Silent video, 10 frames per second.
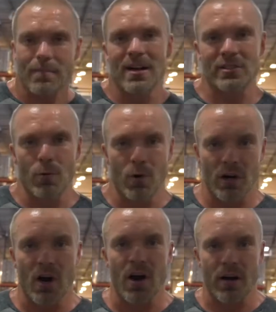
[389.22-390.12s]
a muscle
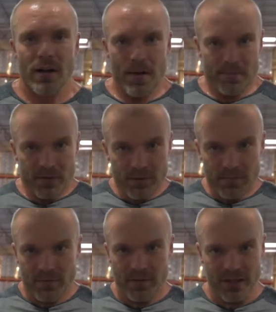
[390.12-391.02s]
work hard
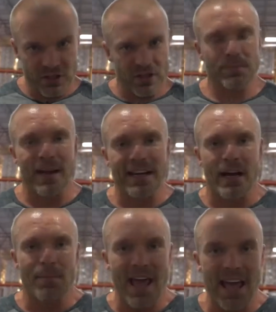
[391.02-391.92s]
than just picking
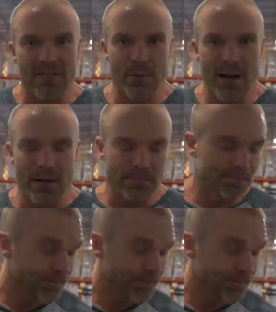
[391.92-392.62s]
up heavy weight.